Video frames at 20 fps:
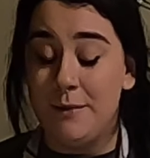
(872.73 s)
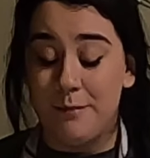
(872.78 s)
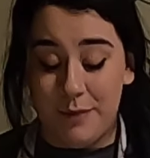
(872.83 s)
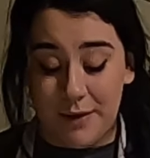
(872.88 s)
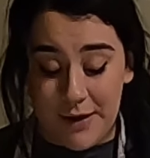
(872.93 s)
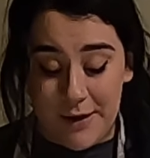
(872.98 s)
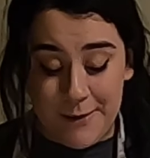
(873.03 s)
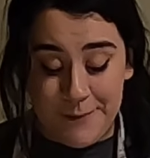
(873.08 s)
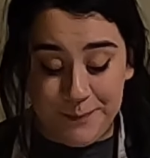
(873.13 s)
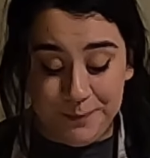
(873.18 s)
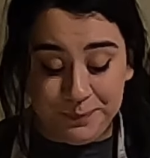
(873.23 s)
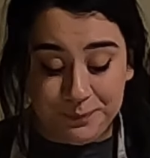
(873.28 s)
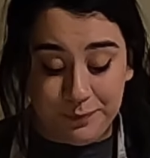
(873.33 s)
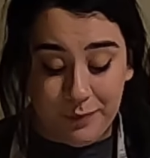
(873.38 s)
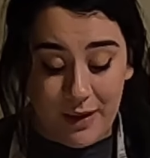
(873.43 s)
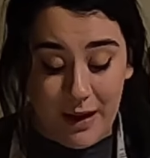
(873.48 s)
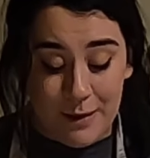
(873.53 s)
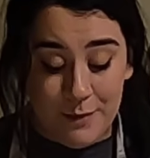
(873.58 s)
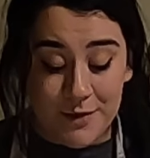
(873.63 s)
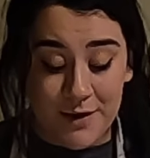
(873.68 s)
But
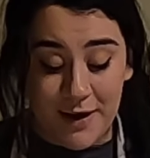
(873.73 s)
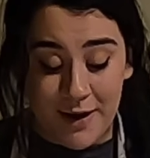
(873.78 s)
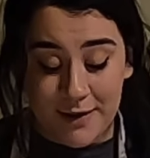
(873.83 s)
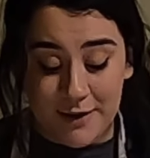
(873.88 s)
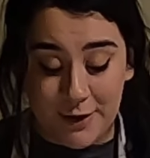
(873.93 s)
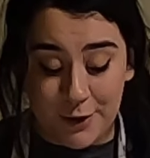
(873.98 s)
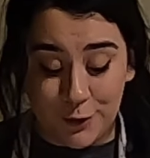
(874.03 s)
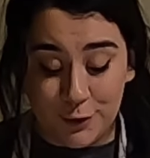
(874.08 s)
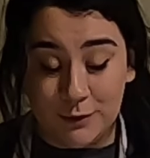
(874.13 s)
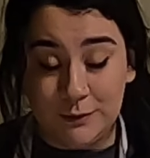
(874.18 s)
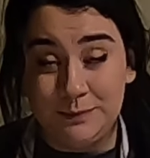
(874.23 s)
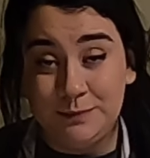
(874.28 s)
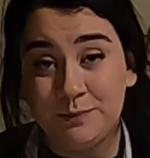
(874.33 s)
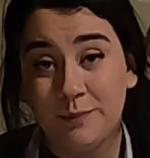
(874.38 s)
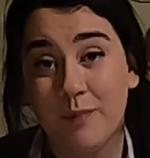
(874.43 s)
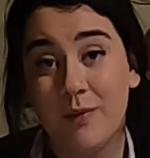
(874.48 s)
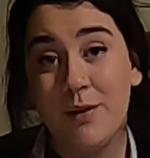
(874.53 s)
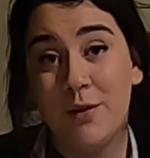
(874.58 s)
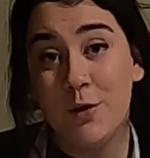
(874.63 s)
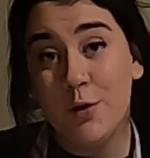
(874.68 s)
I'm gonna head out
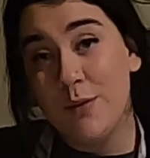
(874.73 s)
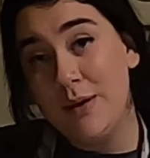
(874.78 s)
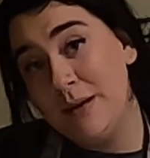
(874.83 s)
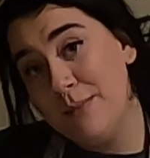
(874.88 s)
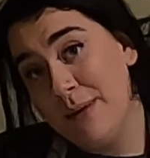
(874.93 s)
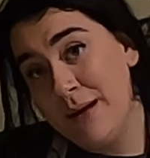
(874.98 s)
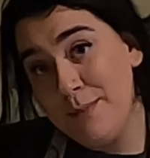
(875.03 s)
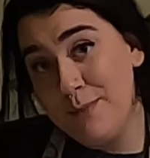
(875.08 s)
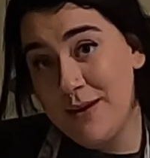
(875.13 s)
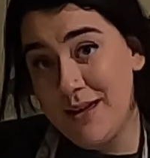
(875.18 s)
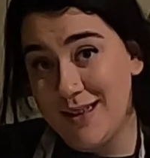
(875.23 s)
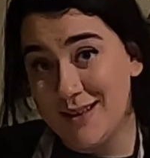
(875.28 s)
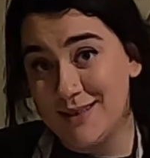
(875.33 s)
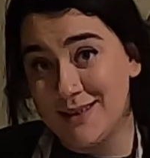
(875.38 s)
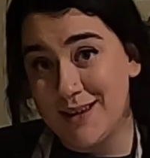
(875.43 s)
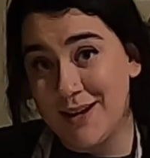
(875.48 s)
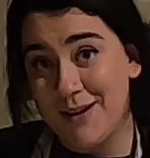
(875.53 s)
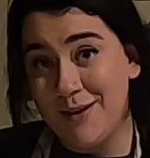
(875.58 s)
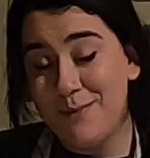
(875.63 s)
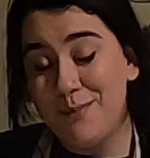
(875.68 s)
and go eat my
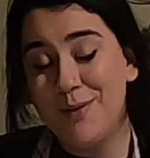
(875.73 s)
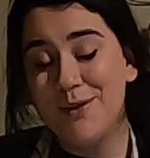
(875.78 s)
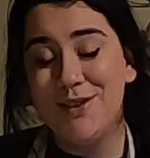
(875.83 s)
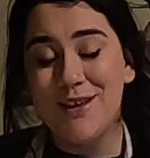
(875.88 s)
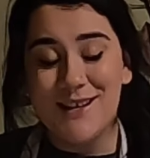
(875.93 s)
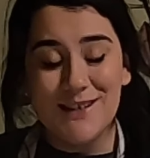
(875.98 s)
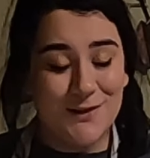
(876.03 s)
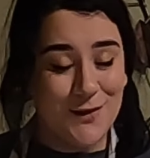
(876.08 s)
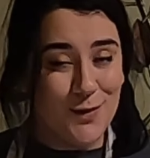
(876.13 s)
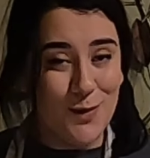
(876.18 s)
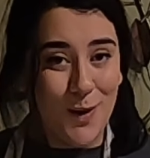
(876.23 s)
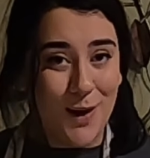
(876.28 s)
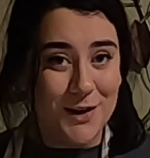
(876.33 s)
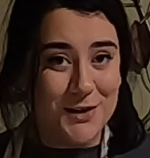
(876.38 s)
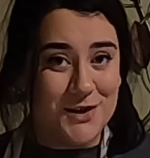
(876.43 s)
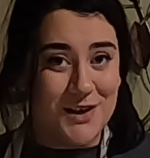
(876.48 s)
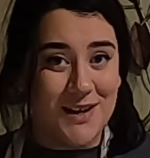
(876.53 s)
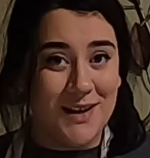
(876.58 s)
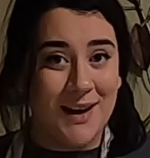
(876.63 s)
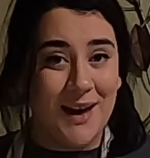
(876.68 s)
pizza. But thanks for
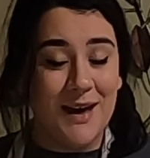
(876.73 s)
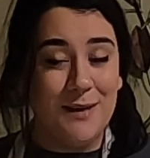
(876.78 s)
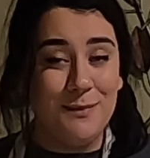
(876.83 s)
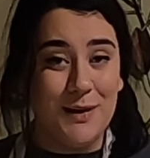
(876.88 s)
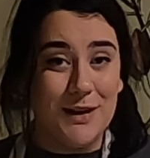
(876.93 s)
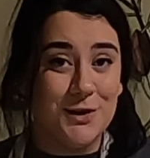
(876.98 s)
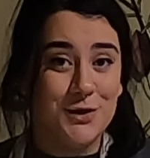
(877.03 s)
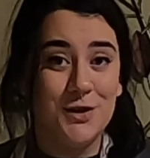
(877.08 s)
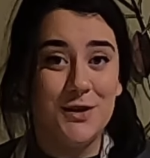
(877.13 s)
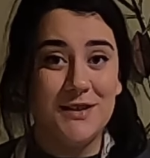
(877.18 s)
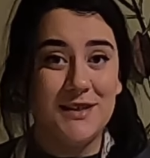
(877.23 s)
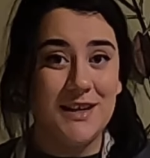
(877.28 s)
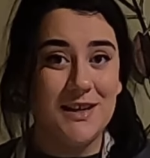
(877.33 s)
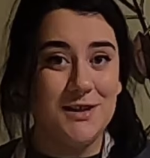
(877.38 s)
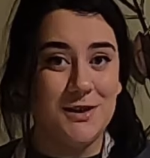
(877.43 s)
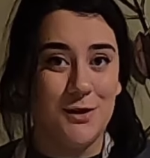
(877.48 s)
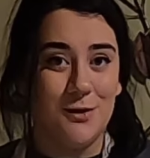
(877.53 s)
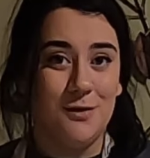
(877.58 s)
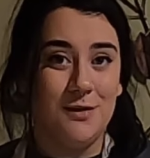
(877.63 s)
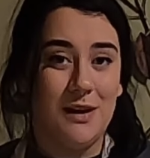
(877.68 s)
watching, and make sure you stay
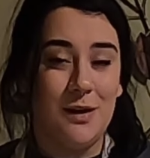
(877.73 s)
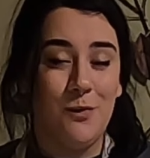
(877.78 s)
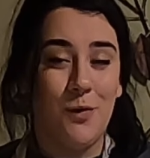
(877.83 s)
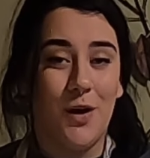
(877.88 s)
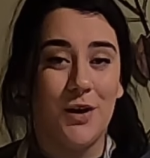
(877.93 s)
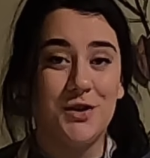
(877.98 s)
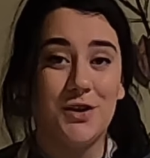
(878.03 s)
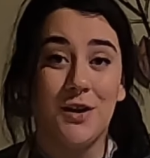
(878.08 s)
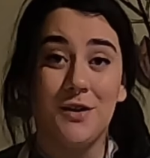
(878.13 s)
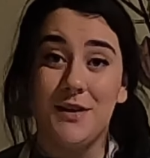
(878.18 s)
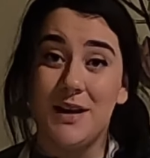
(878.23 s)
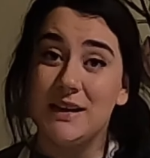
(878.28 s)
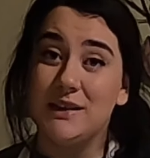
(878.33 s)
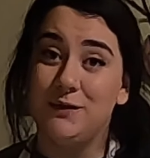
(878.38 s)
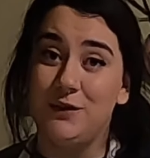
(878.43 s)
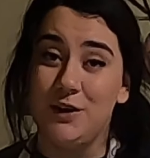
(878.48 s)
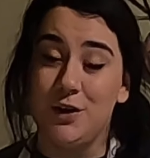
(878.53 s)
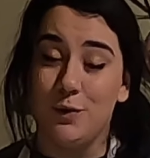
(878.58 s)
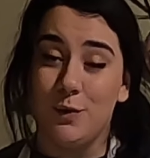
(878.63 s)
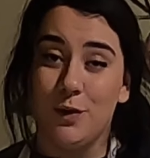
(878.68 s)
tuned and watch our next
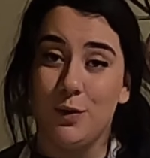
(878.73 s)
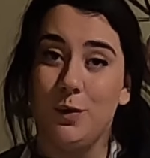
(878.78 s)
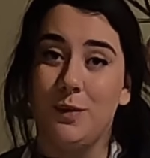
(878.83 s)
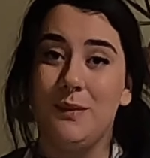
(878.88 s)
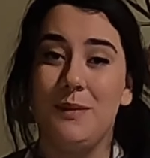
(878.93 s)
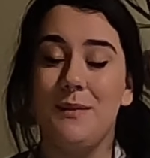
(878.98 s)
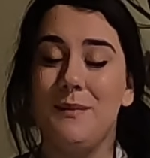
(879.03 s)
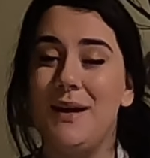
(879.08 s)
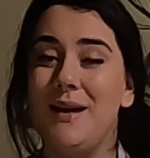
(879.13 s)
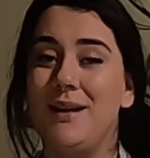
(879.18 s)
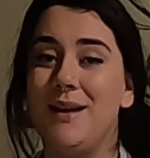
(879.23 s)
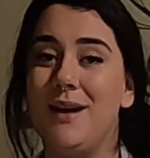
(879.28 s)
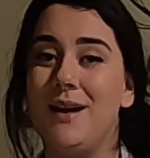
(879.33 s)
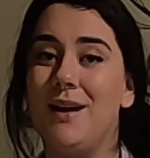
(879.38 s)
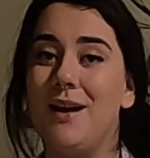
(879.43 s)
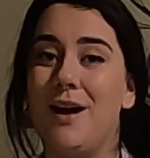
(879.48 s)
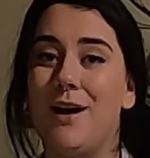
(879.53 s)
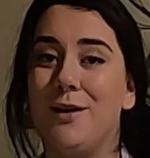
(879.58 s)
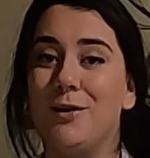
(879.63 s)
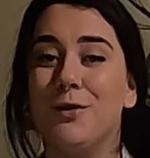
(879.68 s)
video where we'll be making
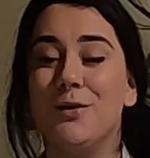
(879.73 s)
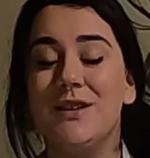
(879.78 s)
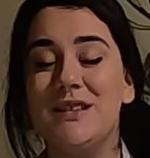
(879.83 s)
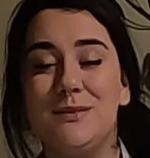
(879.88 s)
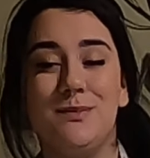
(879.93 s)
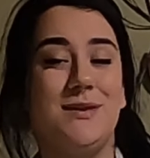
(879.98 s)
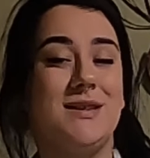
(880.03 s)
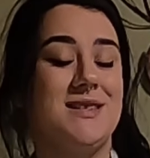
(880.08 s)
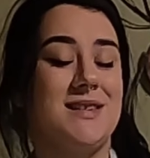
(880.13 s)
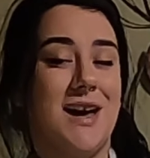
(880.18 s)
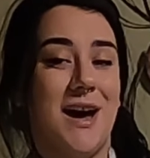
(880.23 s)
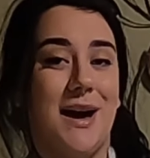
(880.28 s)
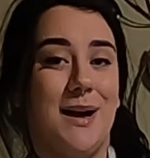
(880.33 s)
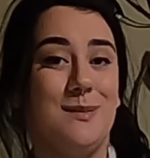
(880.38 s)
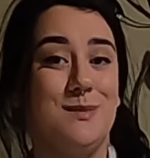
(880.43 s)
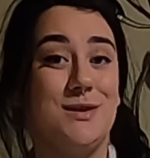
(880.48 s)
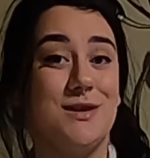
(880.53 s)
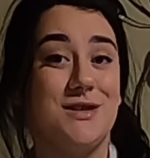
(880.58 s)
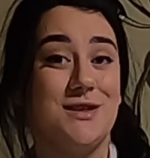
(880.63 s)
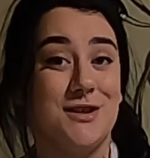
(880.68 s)
a Christmas
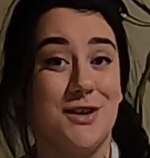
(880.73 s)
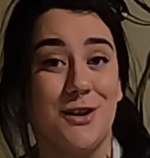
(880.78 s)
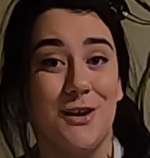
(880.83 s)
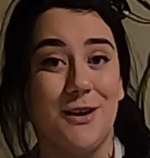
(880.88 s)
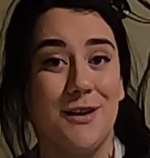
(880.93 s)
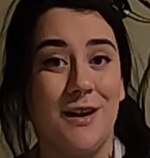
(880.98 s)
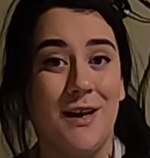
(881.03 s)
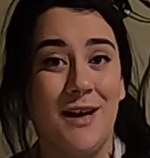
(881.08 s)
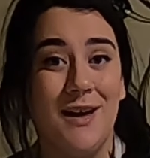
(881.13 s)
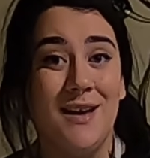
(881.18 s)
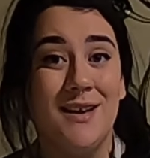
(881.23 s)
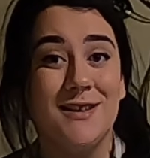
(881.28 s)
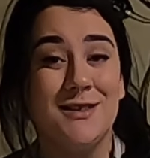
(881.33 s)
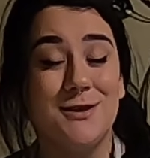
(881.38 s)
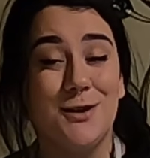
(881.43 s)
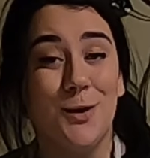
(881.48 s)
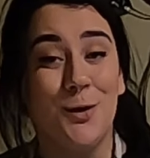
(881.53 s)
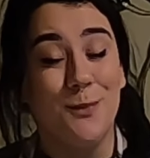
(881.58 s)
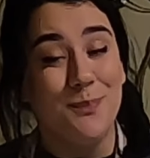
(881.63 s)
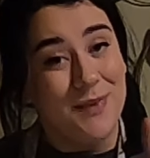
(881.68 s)
time dessert.
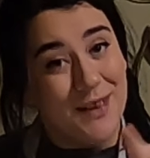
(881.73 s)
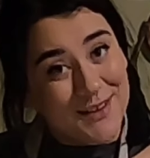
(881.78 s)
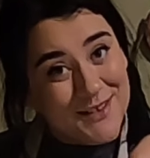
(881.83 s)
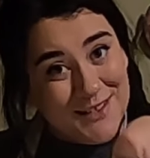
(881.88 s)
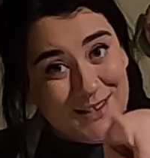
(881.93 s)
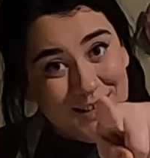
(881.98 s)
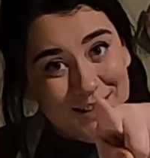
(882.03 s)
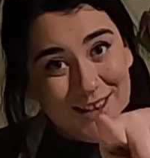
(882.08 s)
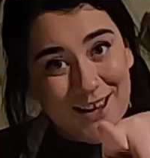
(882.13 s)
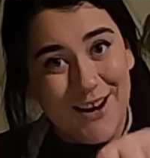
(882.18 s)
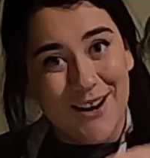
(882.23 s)
So I'll see you